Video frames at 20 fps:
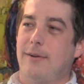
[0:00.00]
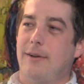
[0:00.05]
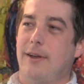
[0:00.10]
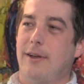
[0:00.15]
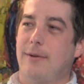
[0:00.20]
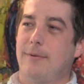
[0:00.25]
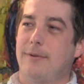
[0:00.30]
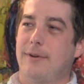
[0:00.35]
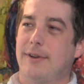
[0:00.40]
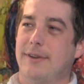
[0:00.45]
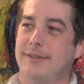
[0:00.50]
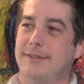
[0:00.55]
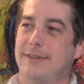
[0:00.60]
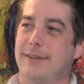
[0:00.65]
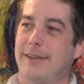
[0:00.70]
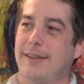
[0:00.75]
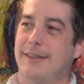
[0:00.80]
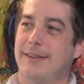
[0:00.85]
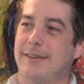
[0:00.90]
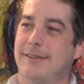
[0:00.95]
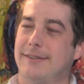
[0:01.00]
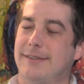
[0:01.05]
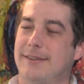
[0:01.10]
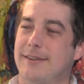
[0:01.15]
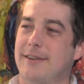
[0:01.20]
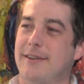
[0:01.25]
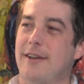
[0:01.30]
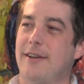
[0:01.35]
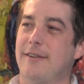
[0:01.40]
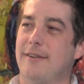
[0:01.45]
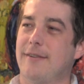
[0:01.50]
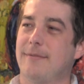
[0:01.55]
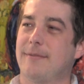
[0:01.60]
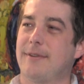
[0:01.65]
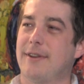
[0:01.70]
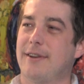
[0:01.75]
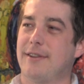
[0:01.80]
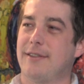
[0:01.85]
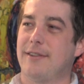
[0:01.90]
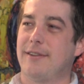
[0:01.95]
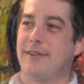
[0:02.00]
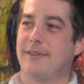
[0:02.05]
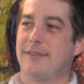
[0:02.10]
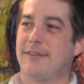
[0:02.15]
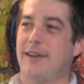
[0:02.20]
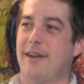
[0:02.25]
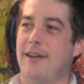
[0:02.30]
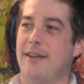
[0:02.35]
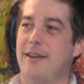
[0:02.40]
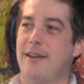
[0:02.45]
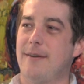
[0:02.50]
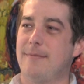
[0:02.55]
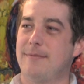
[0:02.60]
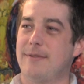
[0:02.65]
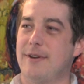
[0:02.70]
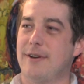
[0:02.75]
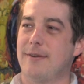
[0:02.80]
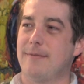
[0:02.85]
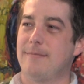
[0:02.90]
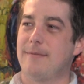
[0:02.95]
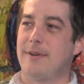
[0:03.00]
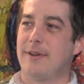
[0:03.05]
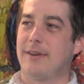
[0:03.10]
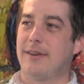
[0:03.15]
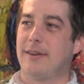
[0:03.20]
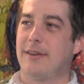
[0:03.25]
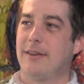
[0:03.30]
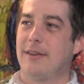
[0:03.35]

how would I say this? I'm getting a little tied up here, but